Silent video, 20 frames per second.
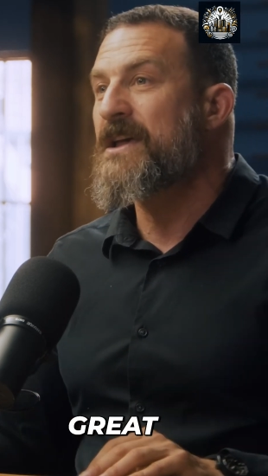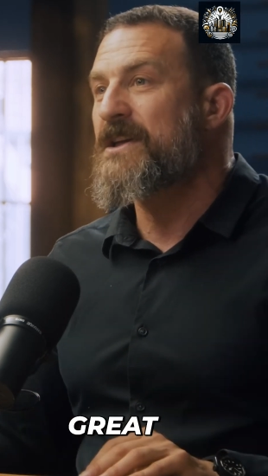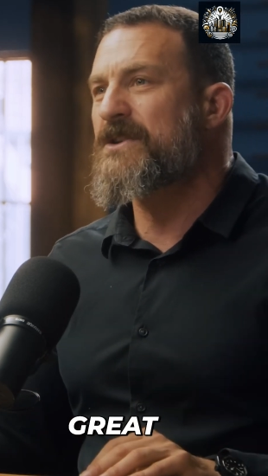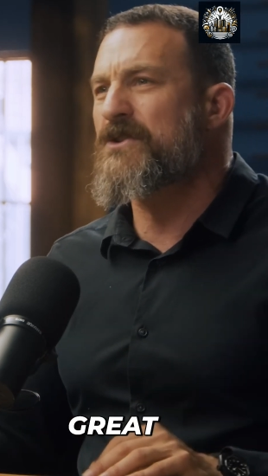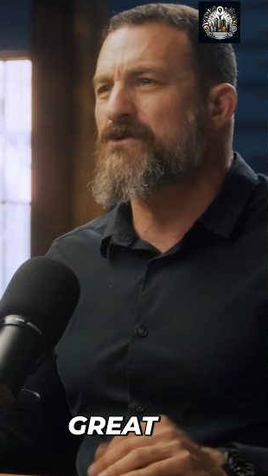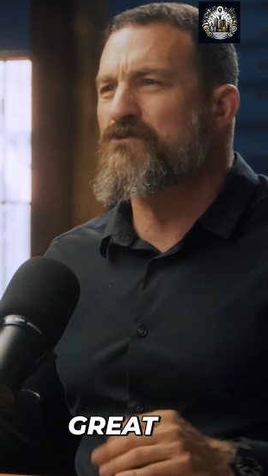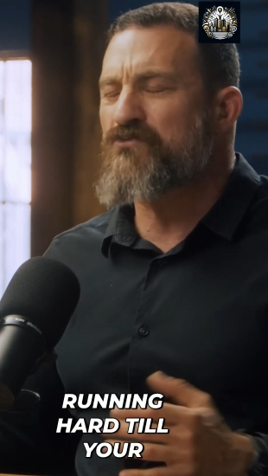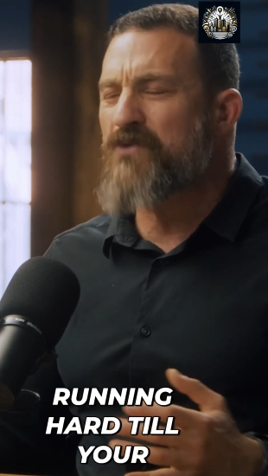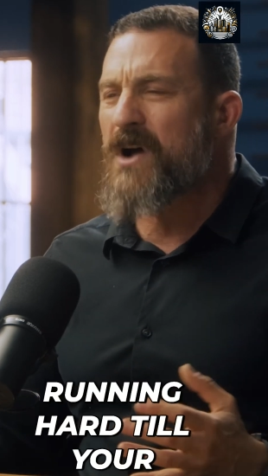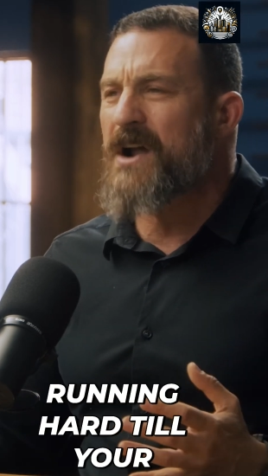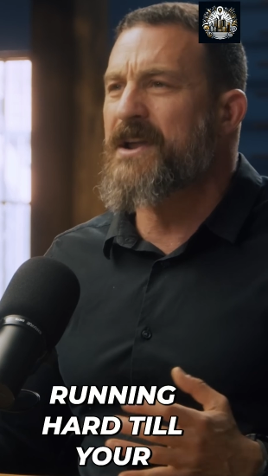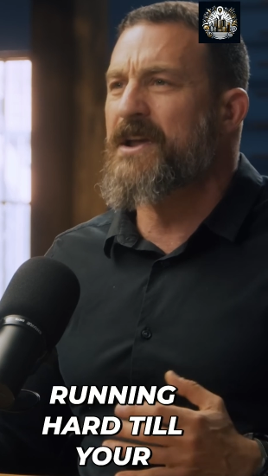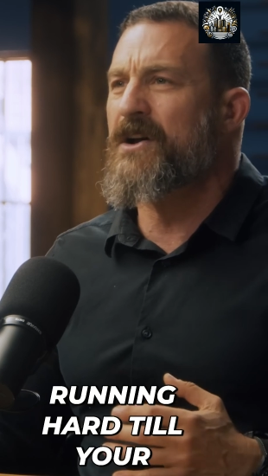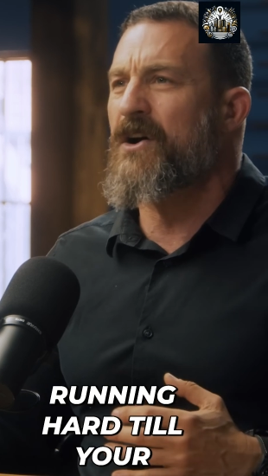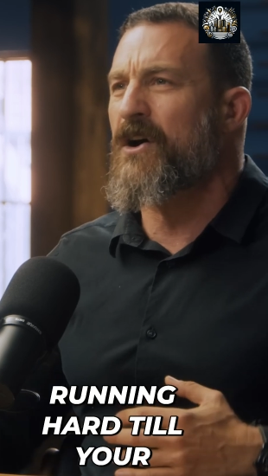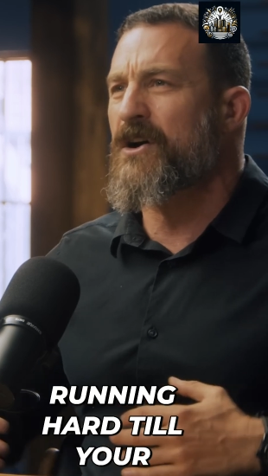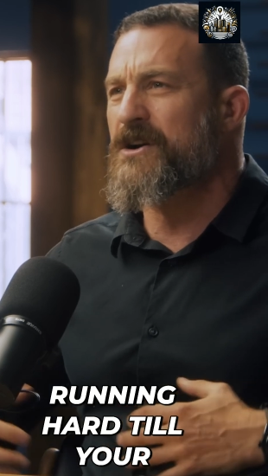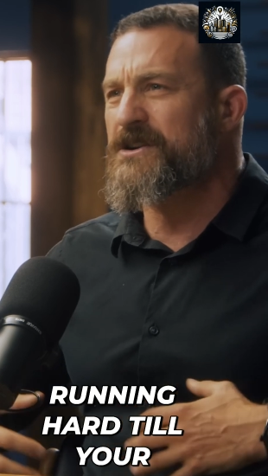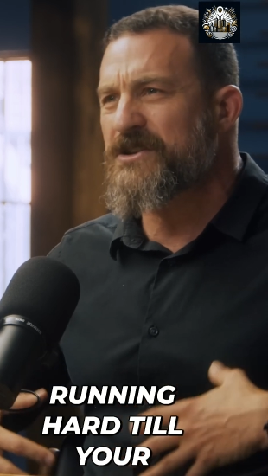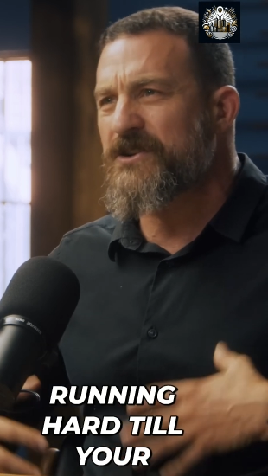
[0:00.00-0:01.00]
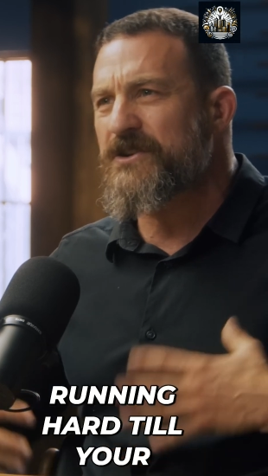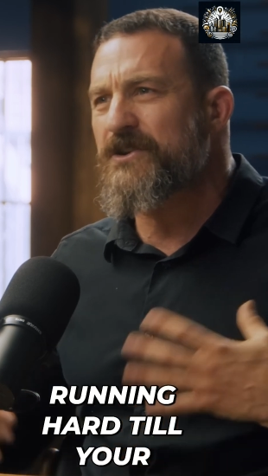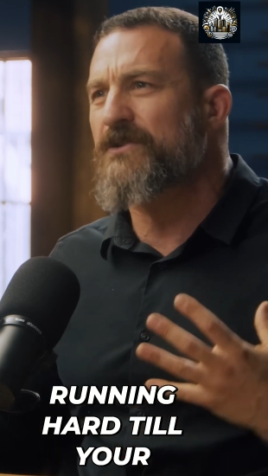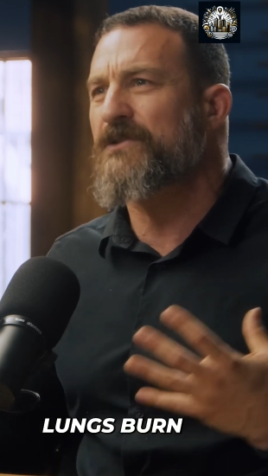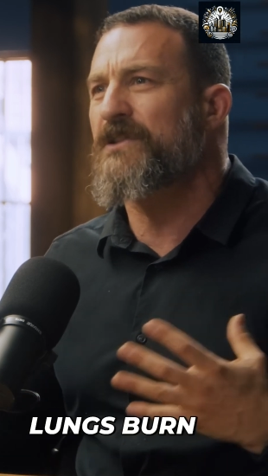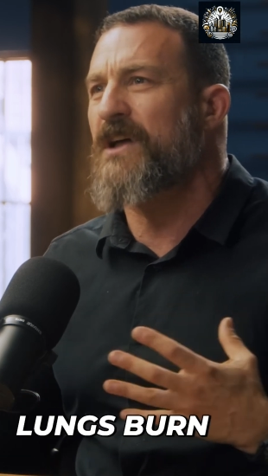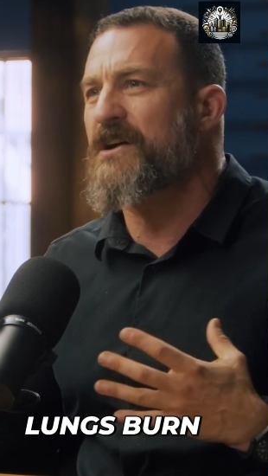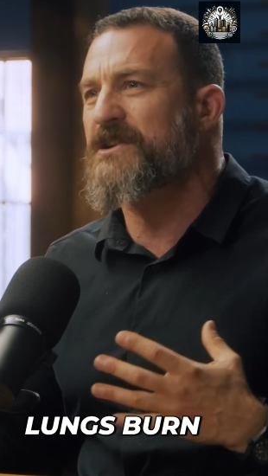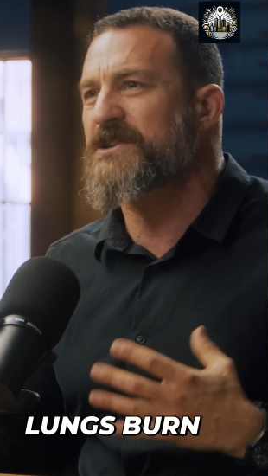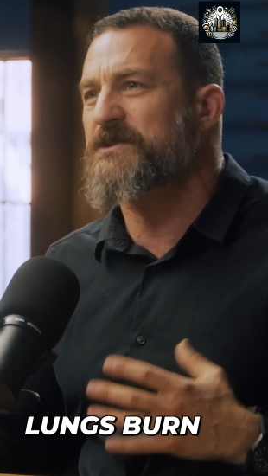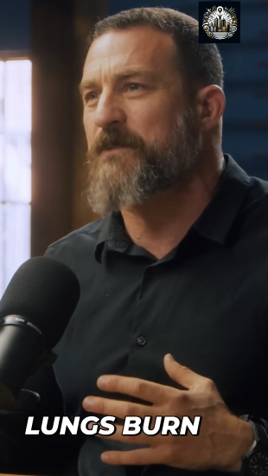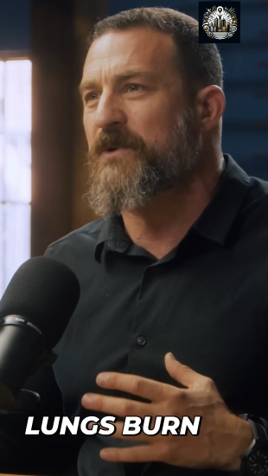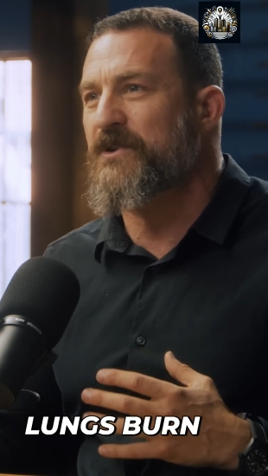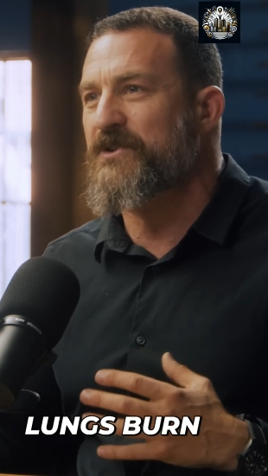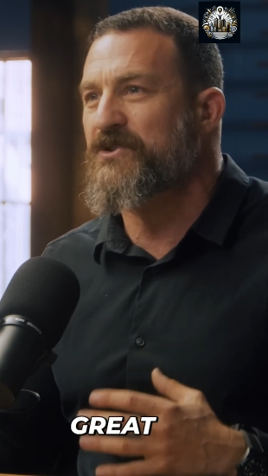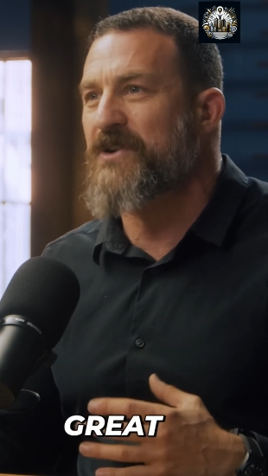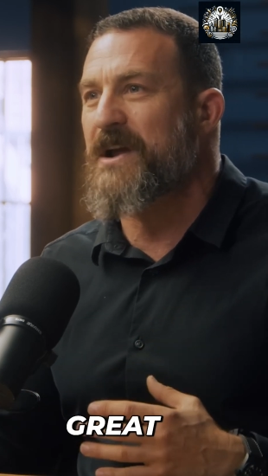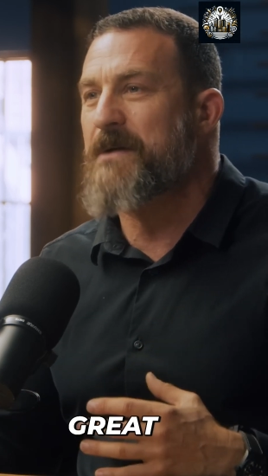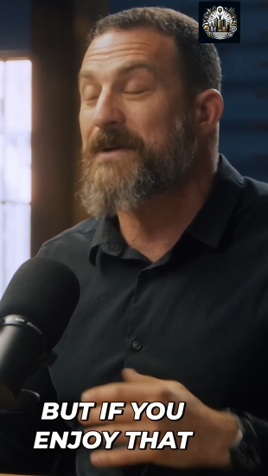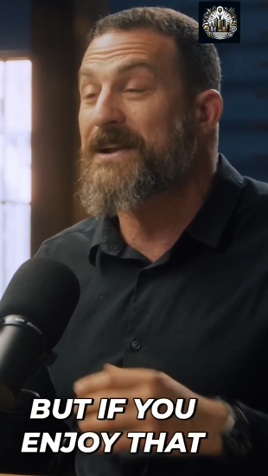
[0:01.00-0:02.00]
Running hard till your lungs
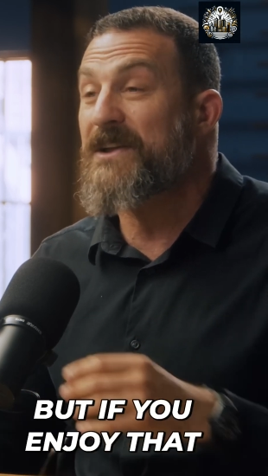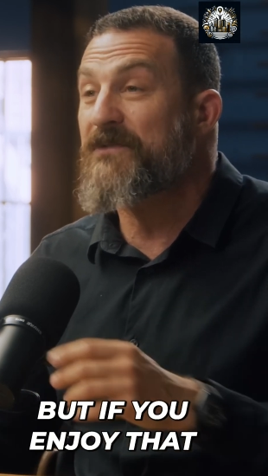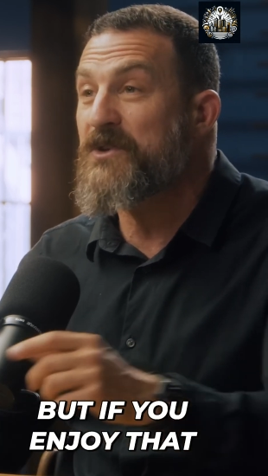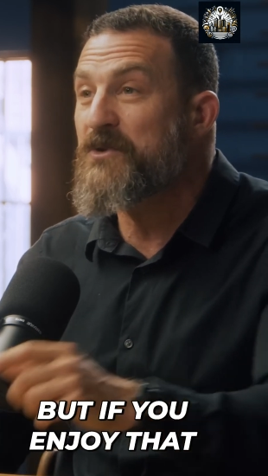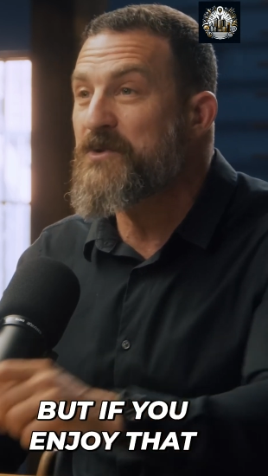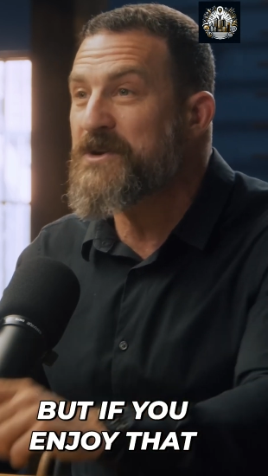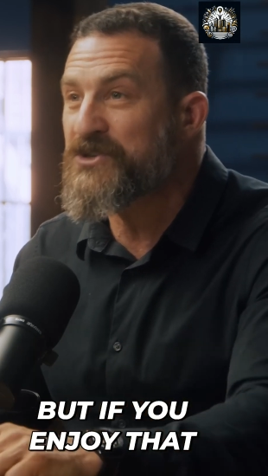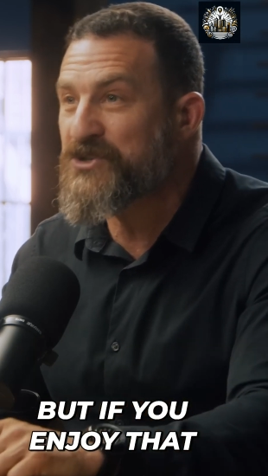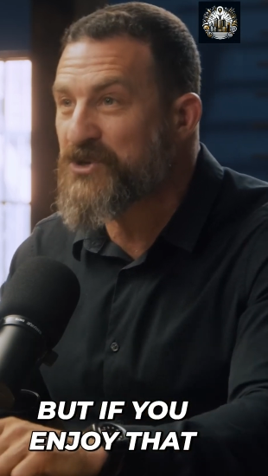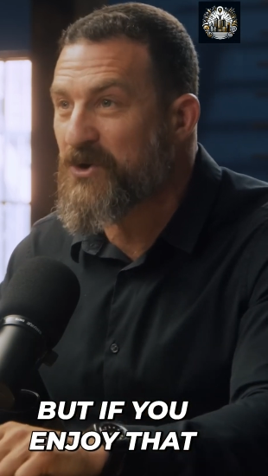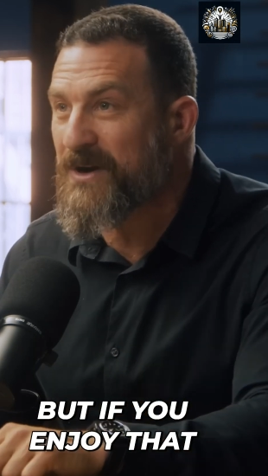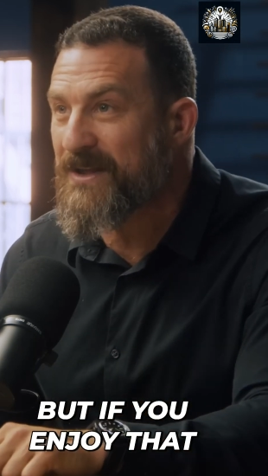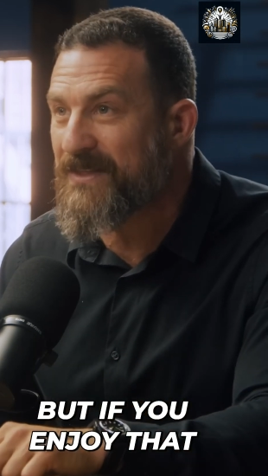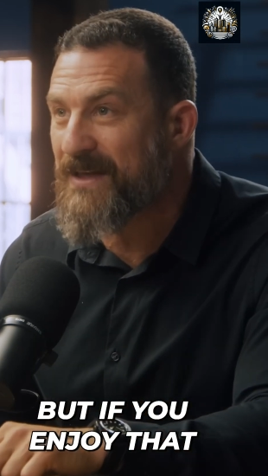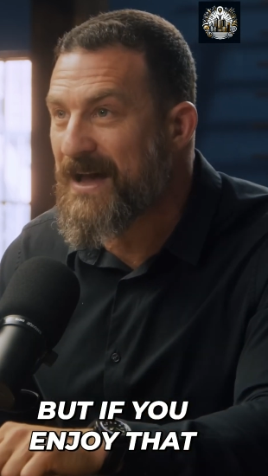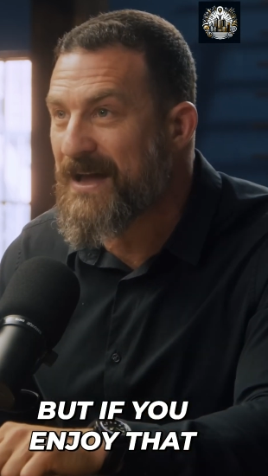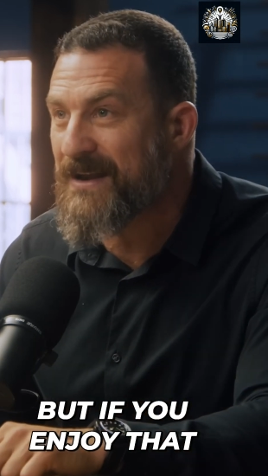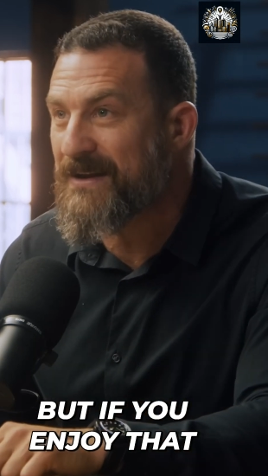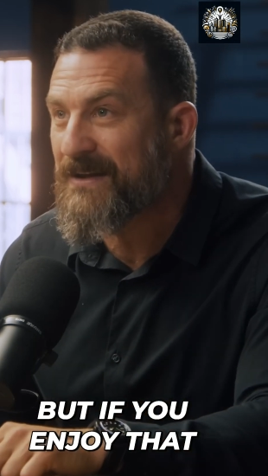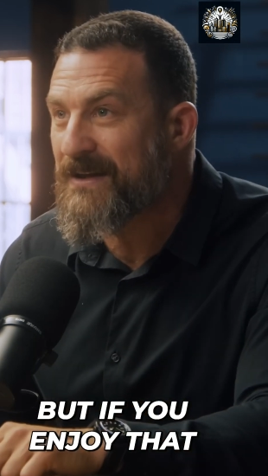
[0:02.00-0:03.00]
burn, great. But if you enjoy that,